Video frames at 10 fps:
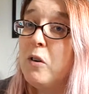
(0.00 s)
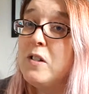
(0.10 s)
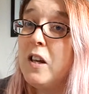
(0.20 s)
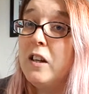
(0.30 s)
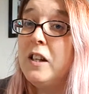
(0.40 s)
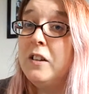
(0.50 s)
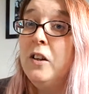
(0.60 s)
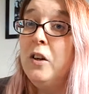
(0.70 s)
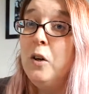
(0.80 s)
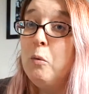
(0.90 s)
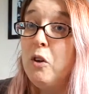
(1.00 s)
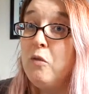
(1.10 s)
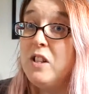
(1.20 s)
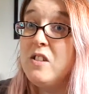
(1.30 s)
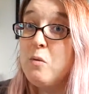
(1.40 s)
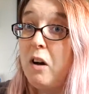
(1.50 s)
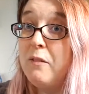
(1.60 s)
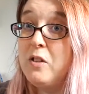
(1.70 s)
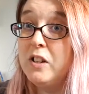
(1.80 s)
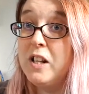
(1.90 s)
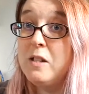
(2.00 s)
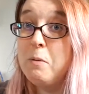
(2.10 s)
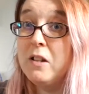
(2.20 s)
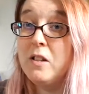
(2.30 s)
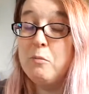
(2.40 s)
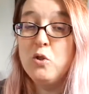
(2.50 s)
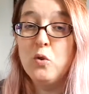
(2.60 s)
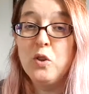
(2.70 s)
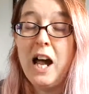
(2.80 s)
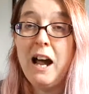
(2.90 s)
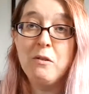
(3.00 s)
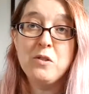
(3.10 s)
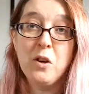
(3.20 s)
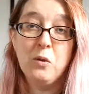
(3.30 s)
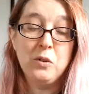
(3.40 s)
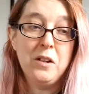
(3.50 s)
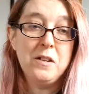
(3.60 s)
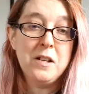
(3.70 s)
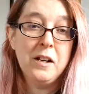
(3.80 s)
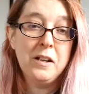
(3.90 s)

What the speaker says: You see, I think one of the reasons why I've done it is because I'm sure that householders